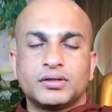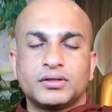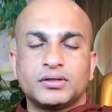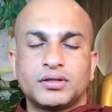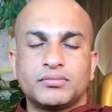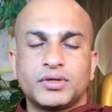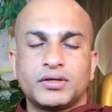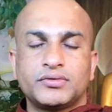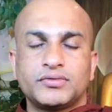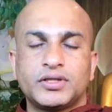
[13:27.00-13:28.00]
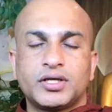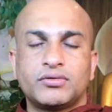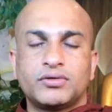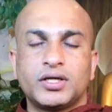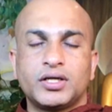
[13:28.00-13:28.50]
And sometimes,
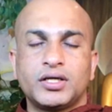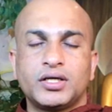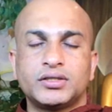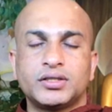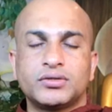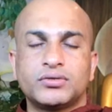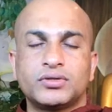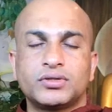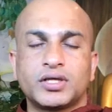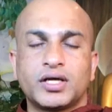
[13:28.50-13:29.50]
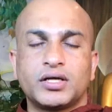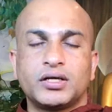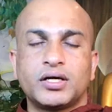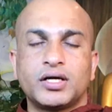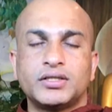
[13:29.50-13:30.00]
without any reason, thoughts can
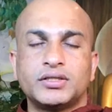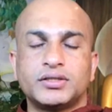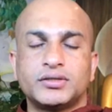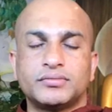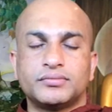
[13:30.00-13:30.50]
arise.